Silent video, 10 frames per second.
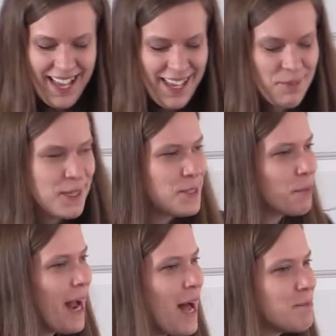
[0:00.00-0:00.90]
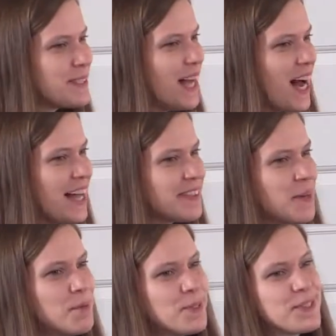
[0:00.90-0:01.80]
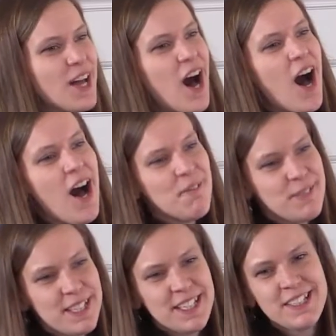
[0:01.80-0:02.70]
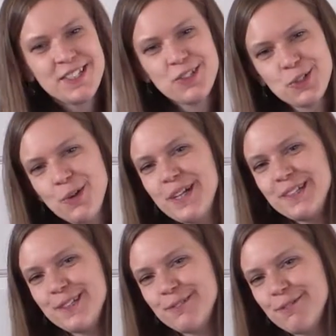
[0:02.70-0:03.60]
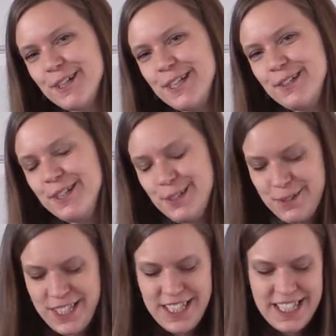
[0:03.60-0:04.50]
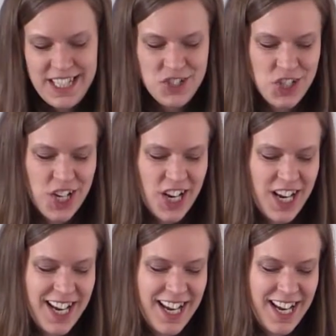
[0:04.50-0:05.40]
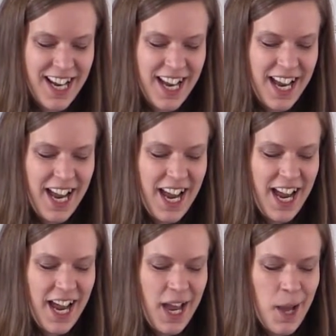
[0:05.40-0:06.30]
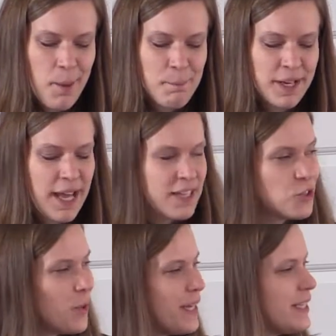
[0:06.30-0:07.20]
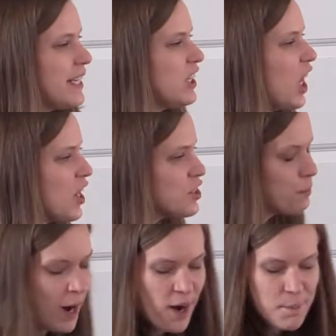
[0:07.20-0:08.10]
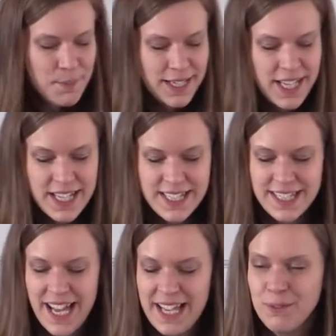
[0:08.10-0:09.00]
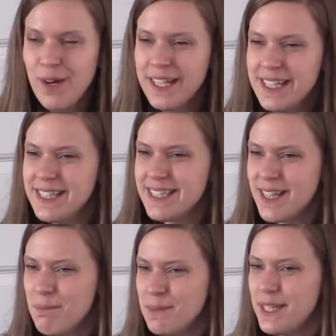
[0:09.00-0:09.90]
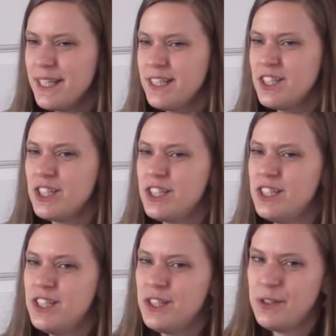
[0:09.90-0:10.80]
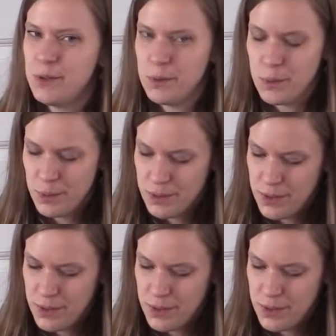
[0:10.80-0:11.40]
It was perhaps not the most obvious choice for a UU teenager, but I joined in large part because I wanted something to do